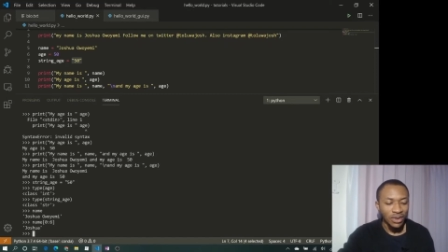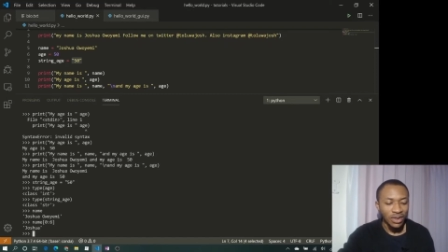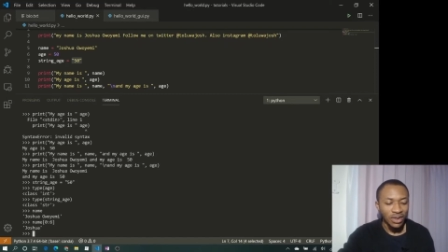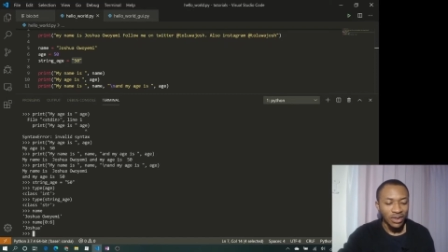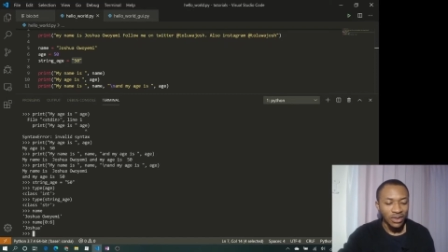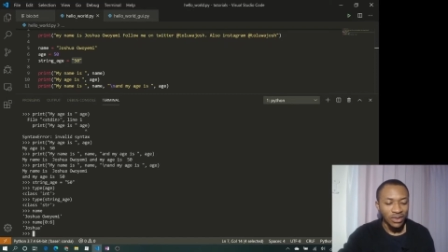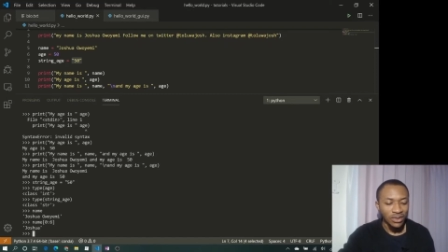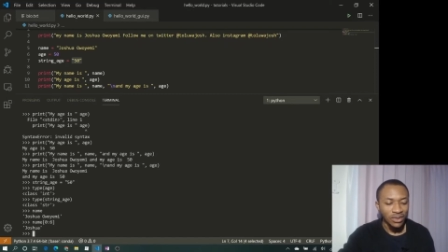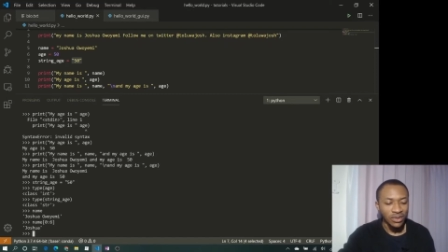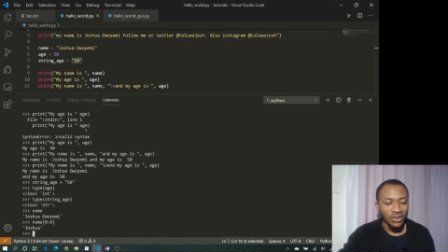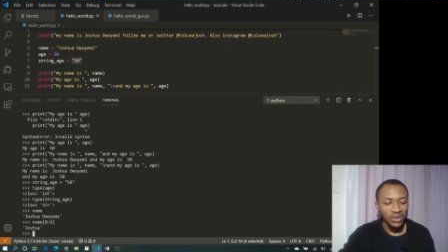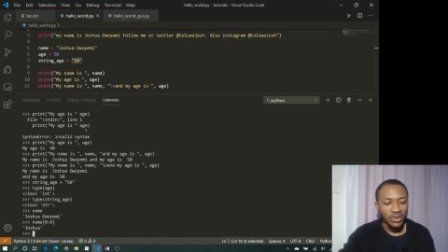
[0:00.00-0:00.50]

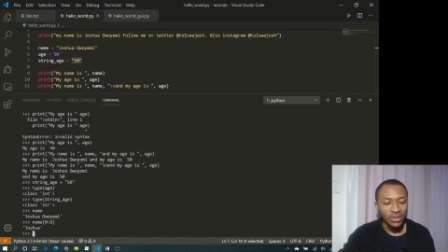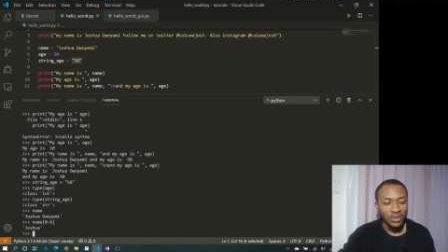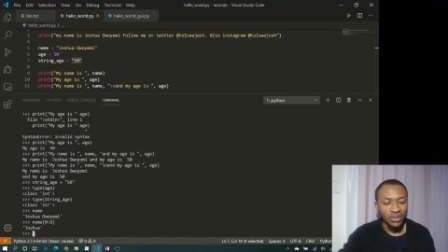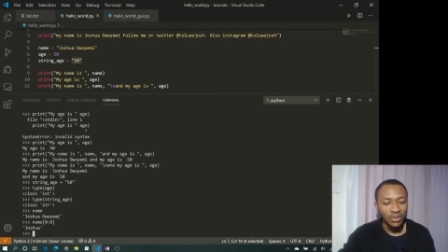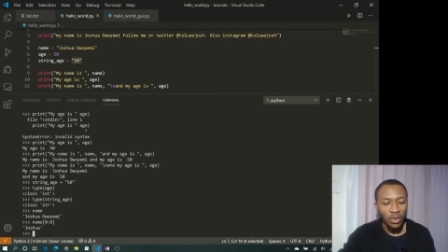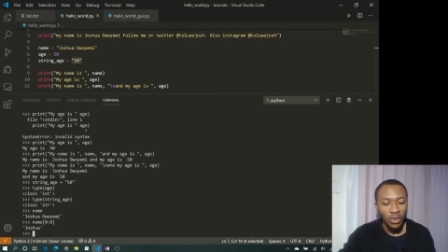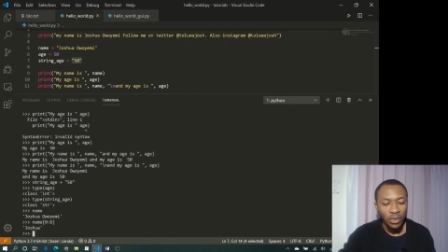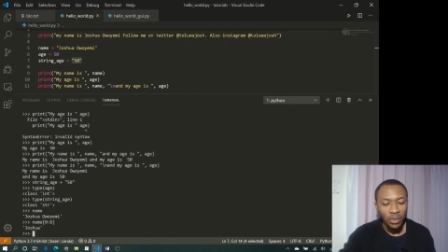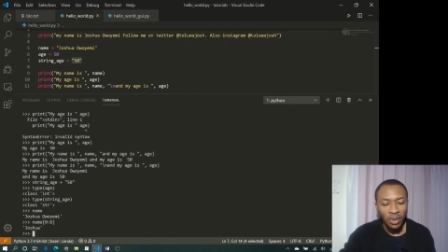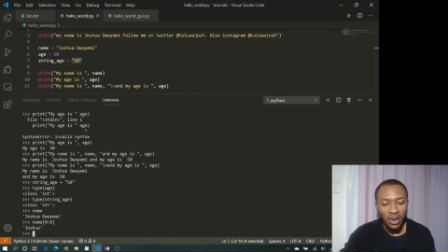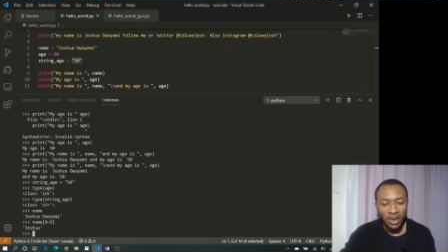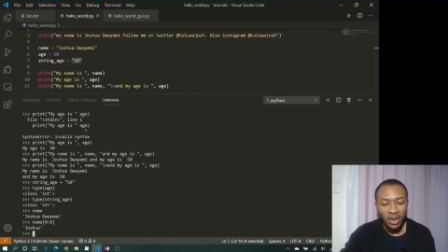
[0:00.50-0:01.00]
into
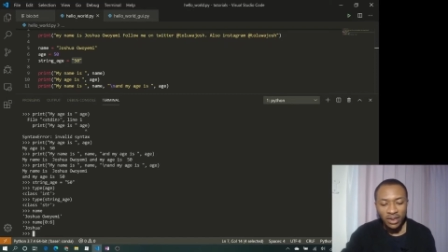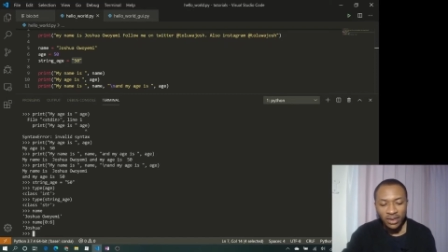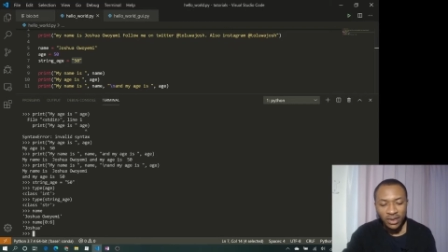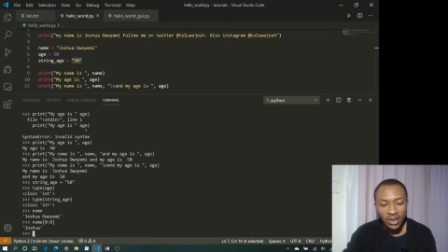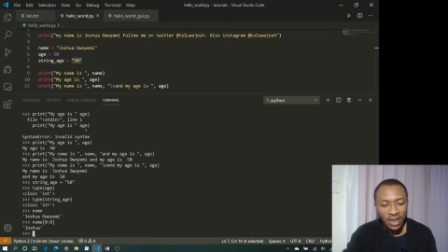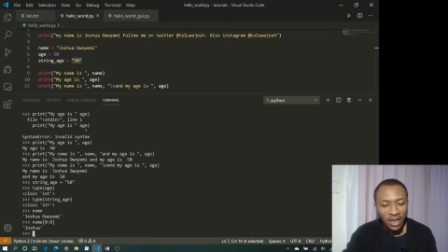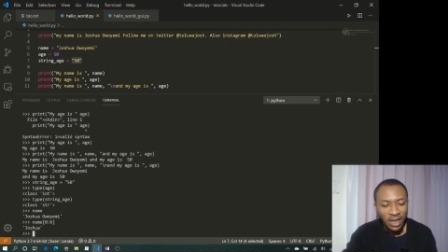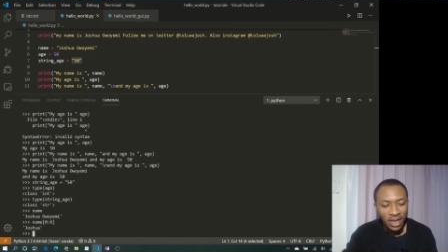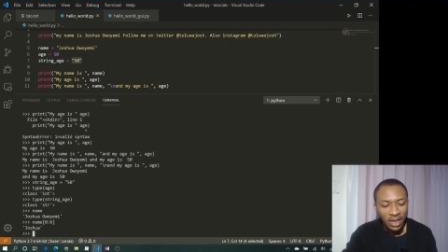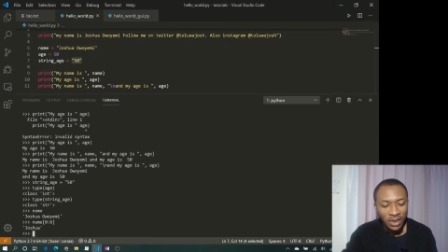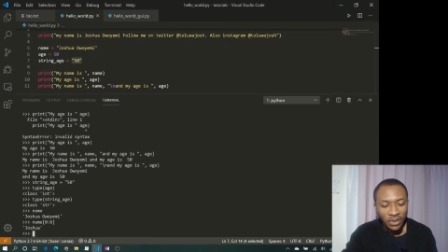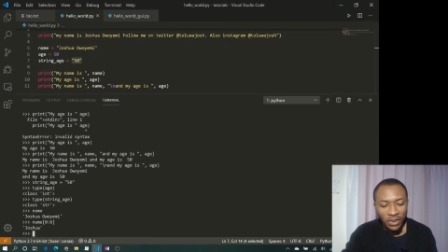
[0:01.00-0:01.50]
small parts.
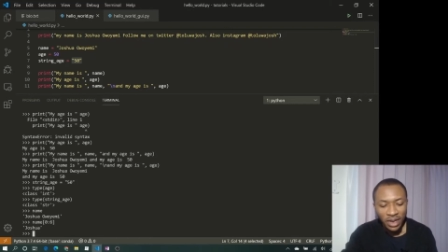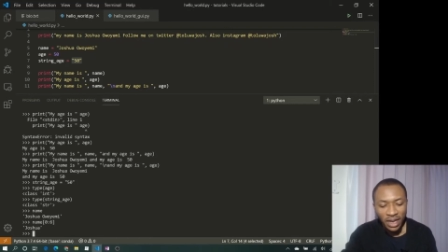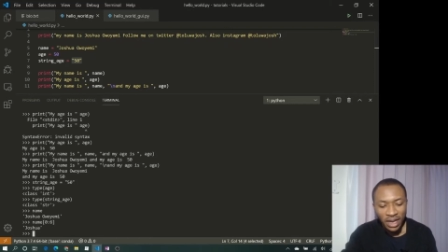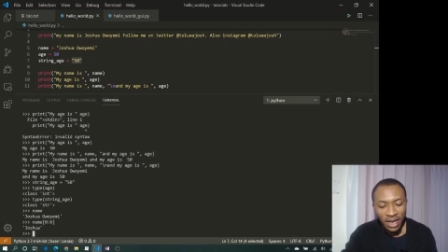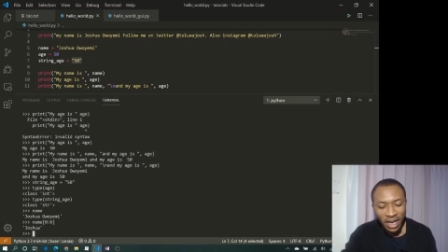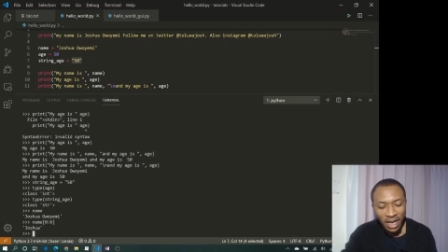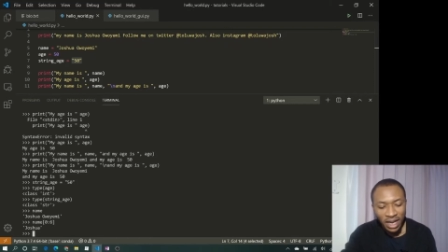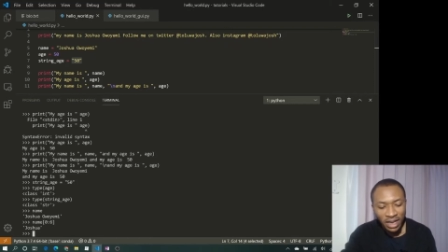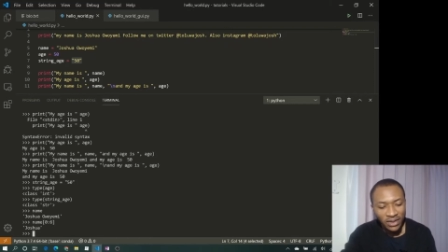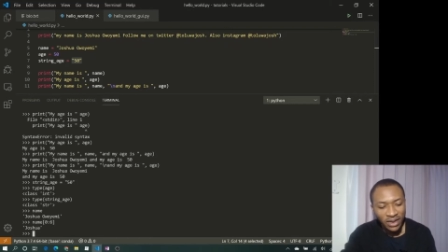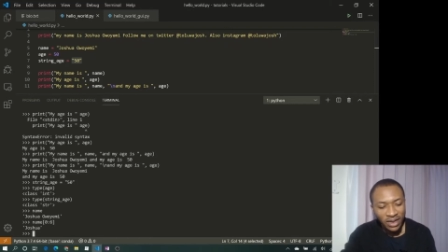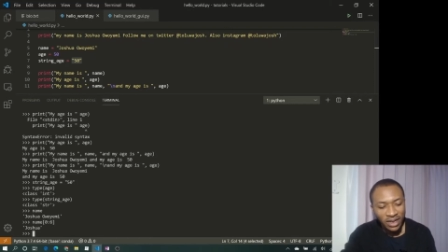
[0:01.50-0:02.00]
We
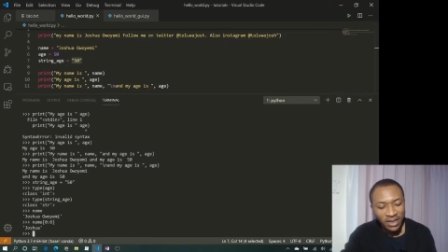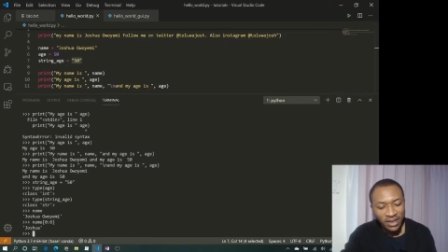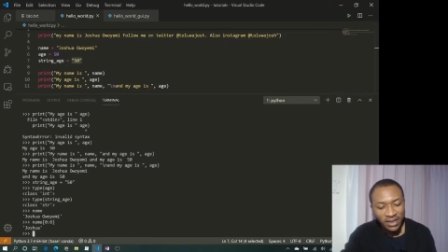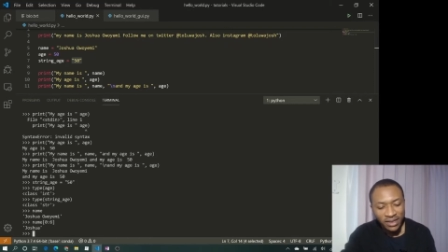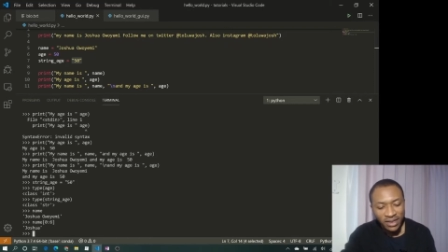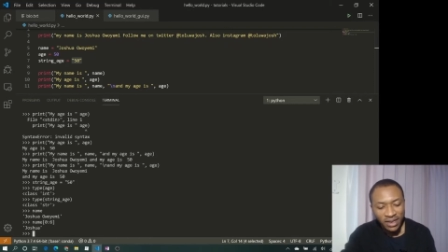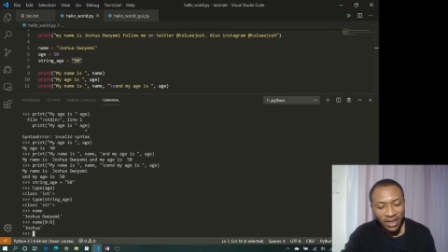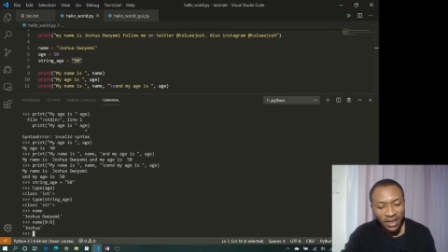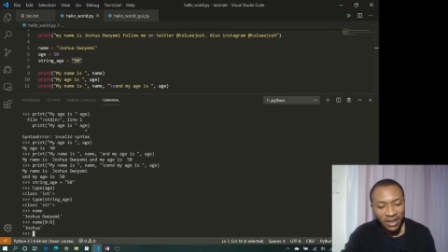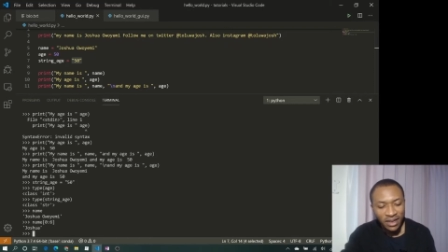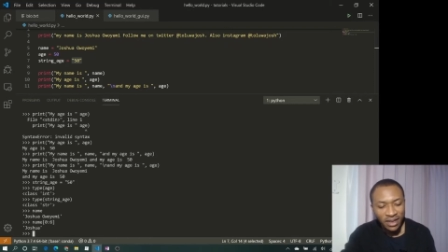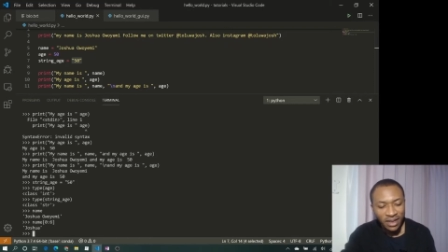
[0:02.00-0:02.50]
can actually
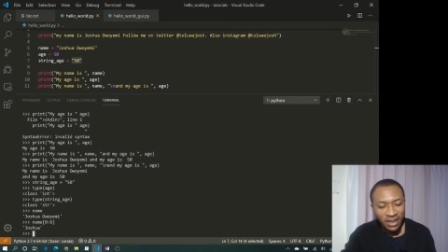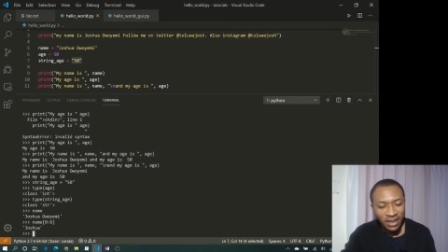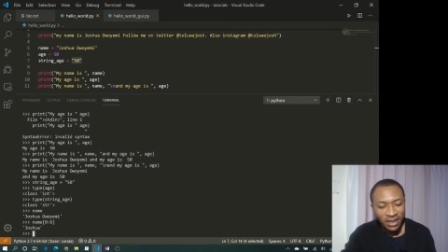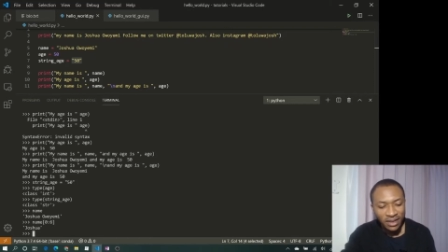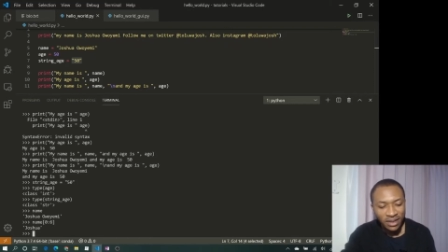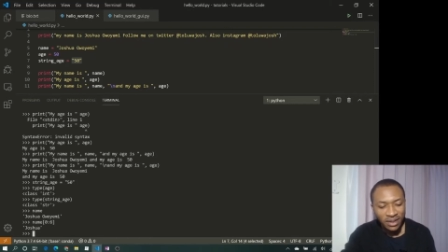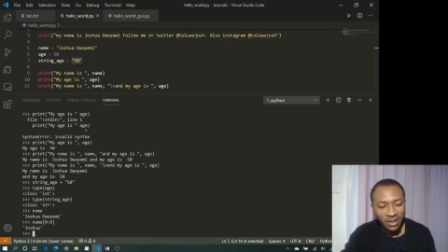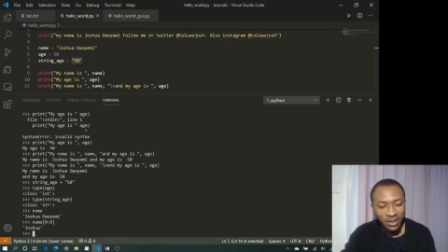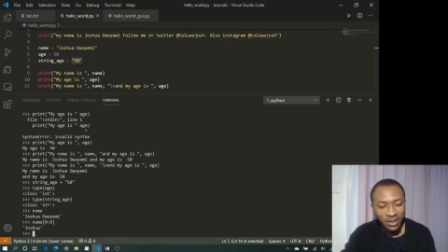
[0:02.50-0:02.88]
say that